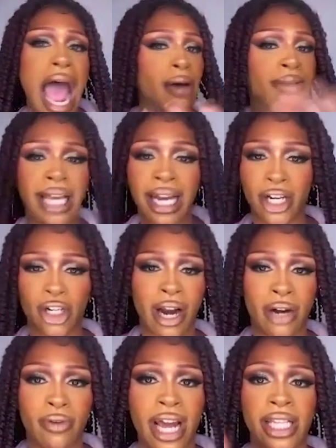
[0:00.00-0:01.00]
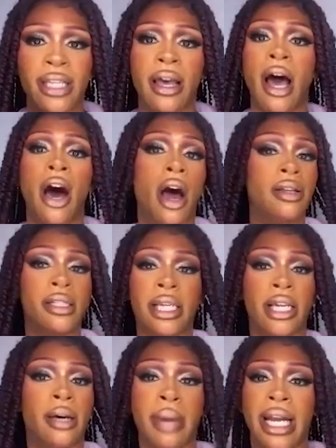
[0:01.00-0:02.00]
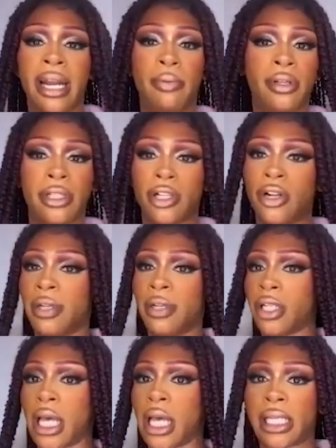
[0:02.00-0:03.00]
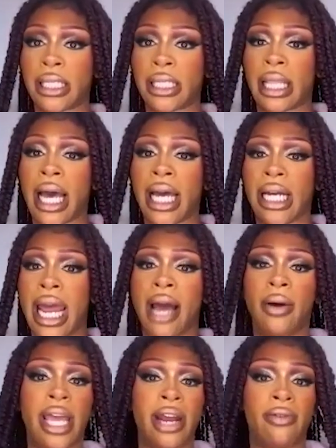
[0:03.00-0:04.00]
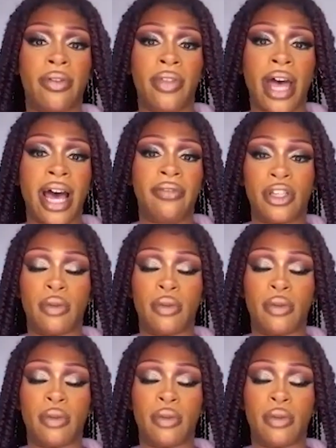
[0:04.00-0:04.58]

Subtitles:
outside of Drag Race, honestly, girl, my nipples are normally just, like, sliding out here and there.